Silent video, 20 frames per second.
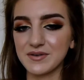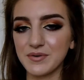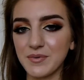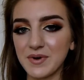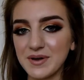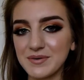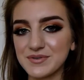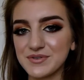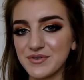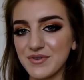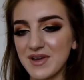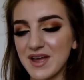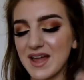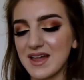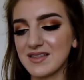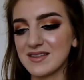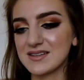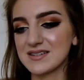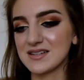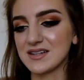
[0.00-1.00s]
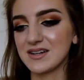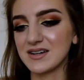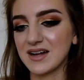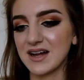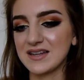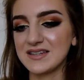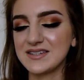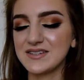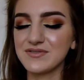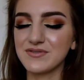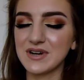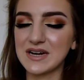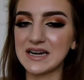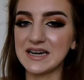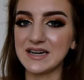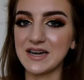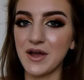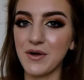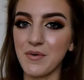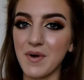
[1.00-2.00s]
when I was creating this look, I didn't really
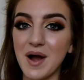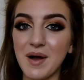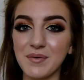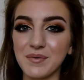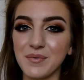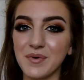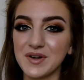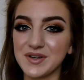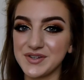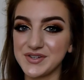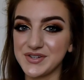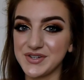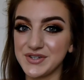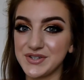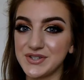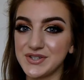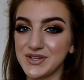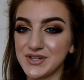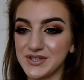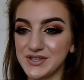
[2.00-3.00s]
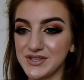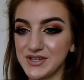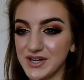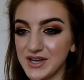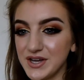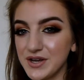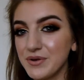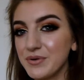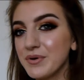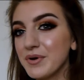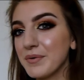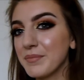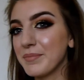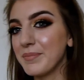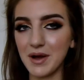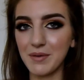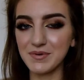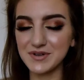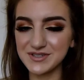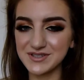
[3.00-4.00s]
know what I wanted to do.
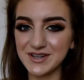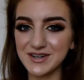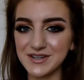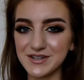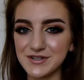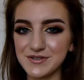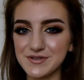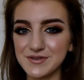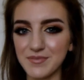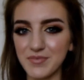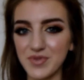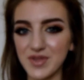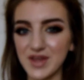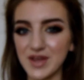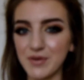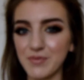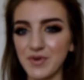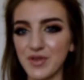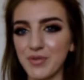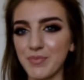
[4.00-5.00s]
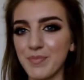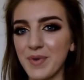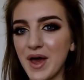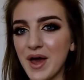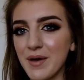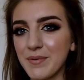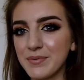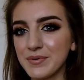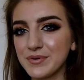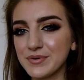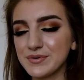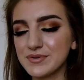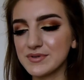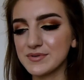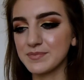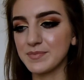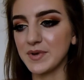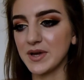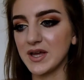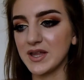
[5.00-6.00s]
I was going to do something with
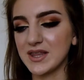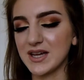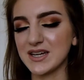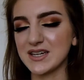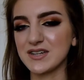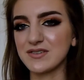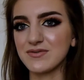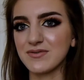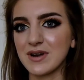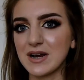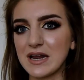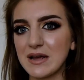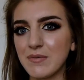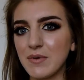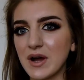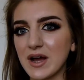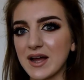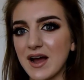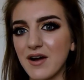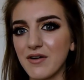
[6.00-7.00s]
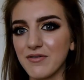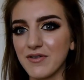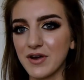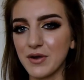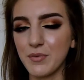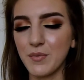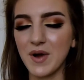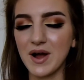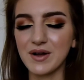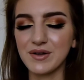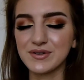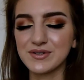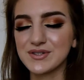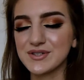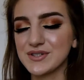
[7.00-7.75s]
purples, but that didn't really work out very well,